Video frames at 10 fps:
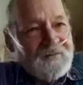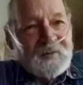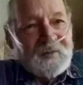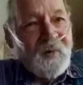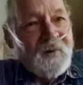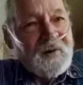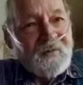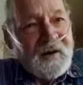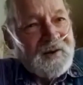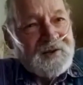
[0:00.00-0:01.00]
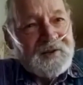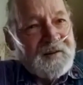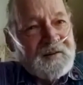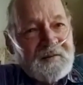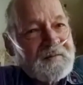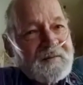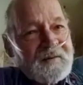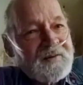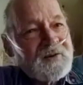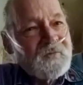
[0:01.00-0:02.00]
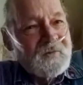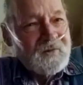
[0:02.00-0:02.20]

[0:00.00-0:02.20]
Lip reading: born and raised in North